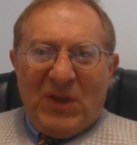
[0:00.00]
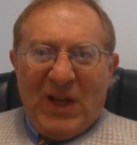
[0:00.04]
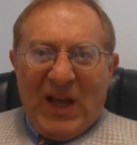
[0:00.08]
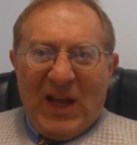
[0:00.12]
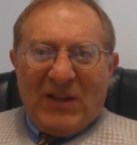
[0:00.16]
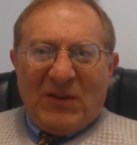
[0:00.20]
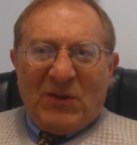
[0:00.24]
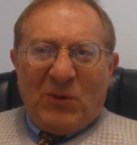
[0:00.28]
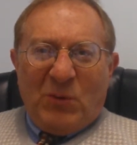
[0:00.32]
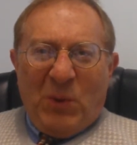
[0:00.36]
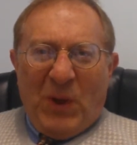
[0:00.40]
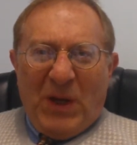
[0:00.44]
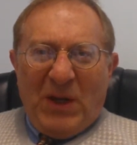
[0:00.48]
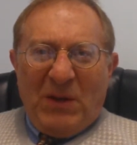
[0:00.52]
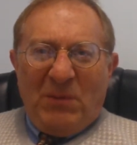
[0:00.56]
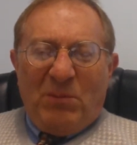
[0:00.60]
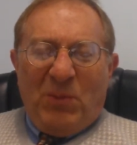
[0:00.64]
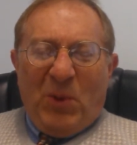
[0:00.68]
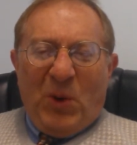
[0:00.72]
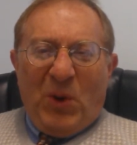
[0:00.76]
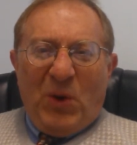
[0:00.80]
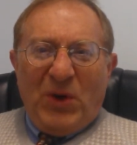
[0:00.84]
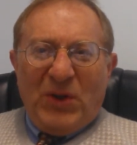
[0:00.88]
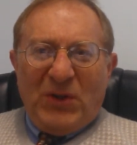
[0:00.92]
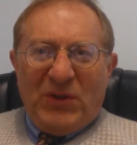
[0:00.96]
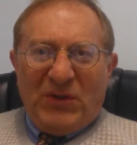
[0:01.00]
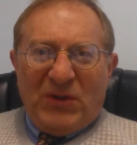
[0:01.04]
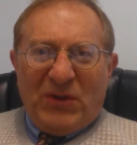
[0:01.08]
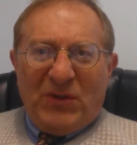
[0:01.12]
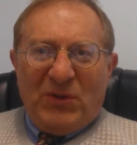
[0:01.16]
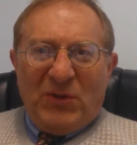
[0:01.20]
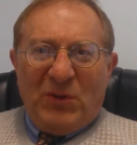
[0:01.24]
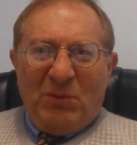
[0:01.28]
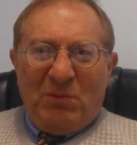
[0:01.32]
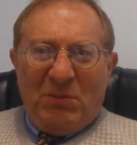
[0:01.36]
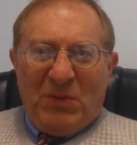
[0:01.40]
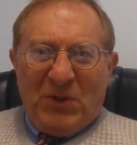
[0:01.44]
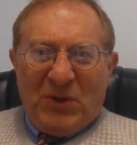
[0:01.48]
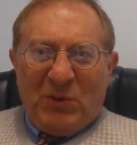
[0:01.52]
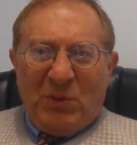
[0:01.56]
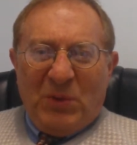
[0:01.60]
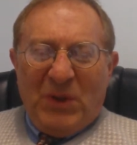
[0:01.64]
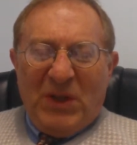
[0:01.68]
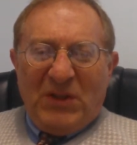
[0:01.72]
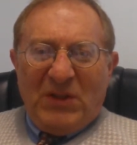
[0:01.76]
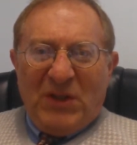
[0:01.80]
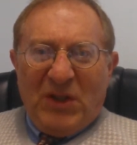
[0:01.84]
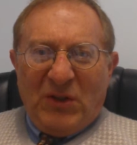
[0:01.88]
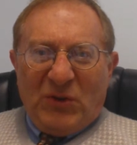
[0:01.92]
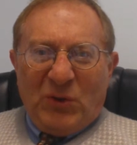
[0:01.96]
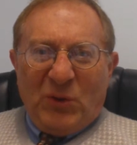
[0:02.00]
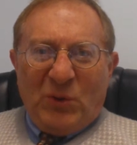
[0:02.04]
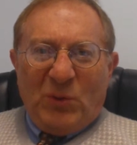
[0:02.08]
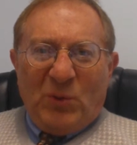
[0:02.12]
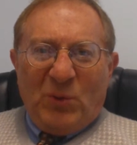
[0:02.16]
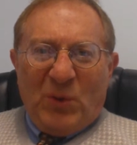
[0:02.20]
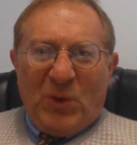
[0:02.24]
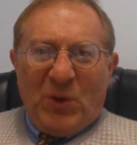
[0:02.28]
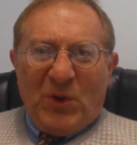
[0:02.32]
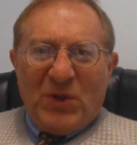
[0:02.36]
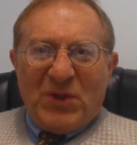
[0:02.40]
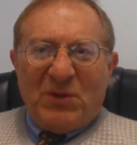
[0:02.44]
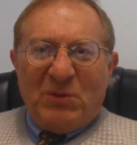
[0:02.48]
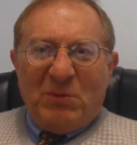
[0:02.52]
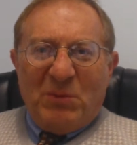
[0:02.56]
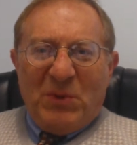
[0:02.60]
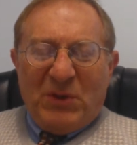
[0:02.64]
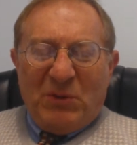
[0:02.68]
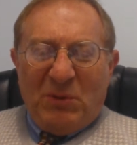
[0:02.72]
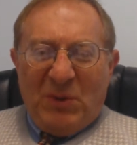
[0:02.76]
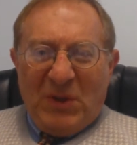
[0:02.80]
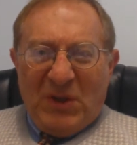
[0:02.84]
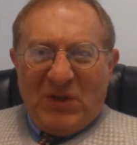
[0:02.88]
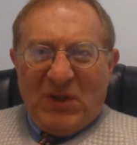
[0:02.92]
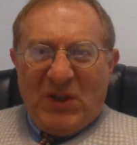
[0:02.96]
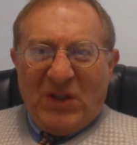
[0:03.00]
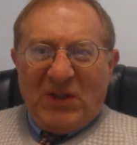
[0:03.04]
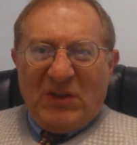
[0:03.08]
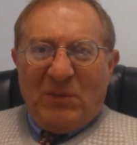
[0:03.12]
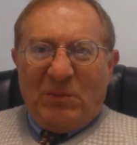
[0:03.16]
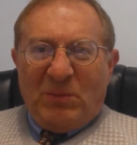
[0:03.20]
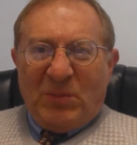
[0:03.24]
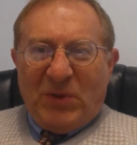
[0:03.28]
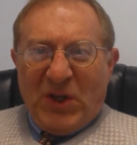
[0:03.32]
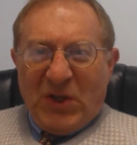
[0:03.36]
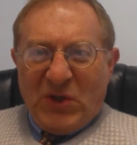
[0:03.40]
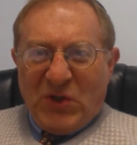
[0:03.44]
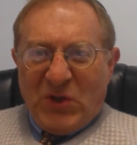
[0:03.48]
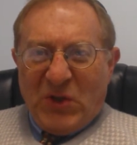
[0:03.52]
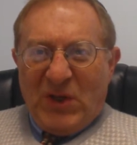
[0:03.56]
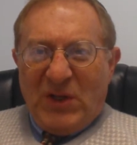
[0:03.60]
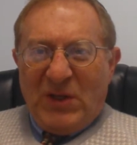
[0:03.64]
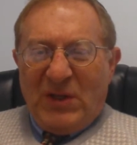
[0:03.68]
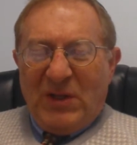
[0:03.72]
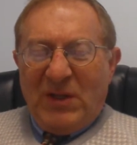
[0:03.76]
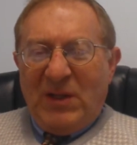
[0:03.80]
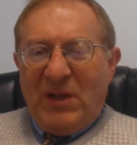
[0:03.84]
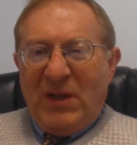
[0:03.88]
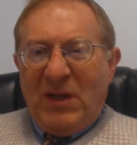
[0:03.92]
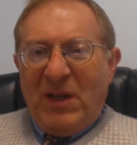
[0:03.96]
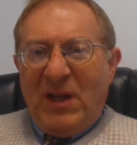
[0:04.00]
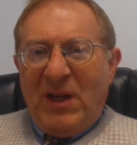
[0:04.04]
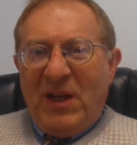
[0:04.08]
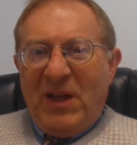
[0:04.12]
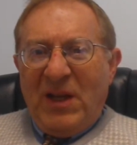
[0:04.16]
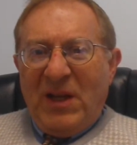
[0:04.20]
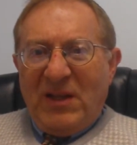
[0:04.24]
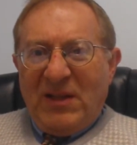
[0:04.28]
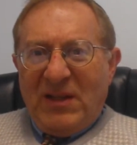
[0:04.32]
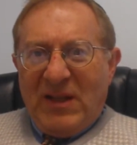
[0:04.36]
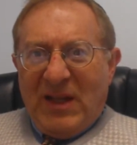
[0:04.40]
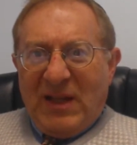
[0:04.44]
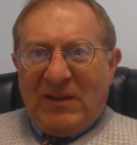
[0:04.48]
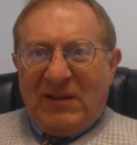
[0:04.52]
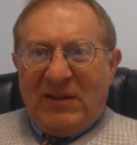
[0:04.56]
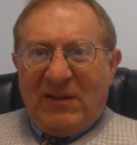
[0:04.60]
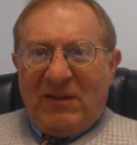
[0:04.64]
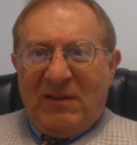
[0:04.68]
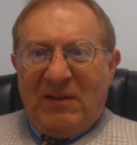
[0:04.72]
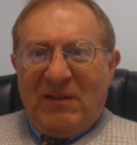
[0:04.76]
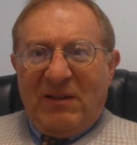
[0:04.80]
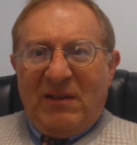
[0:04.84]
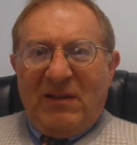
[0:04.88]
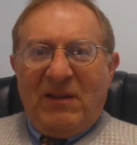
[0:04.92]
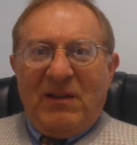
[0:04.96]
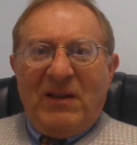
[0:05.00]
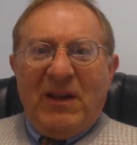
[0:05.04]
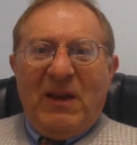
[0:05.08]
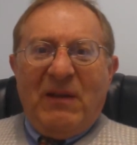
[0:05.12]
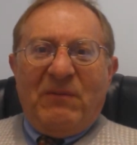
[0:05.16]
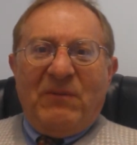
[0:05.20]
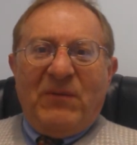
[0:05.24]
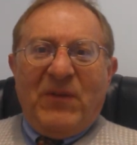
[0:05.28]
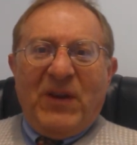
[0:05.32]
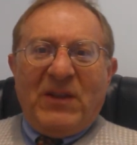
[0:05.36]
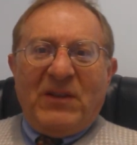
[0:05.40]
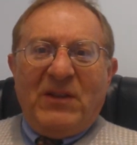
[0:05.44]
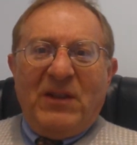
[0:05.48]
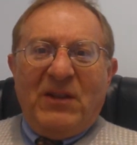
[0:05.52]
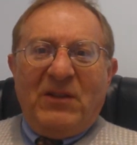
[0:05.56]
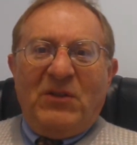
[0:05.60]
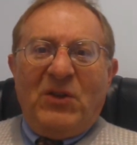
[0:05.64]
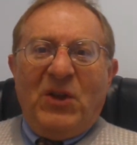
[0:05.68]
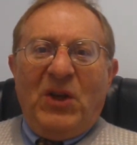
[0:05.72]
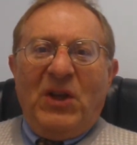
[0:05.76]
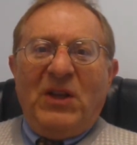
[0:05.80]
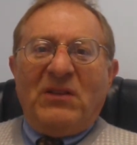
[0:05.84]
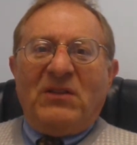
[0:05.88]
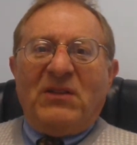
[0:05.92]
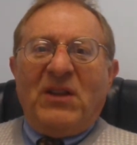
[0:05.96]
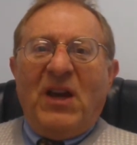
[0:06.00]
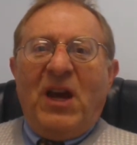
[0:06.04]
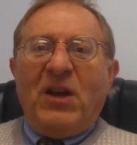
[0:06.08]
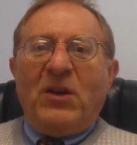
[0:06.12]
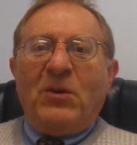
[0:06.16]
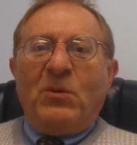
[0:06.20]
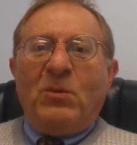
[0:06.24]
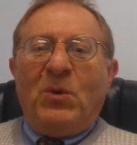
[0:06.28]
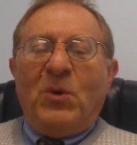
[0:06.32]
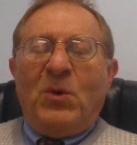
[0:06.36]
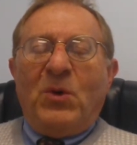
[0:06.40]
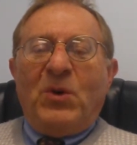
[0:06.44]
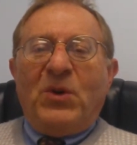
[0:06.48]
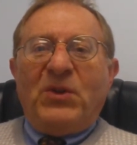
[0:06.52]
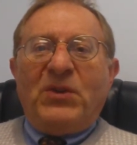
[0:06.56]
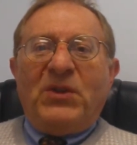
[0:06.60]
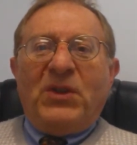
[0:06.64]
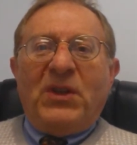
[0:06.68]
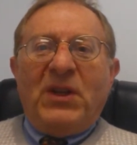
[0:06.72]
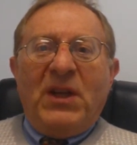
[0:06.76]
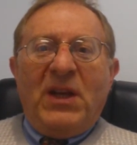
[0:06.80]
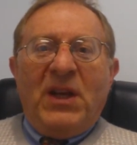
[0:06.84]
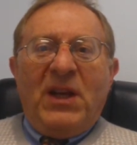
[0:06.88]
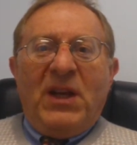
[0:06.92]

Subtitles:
at one point between the two wars, between the depression that affected the entire world,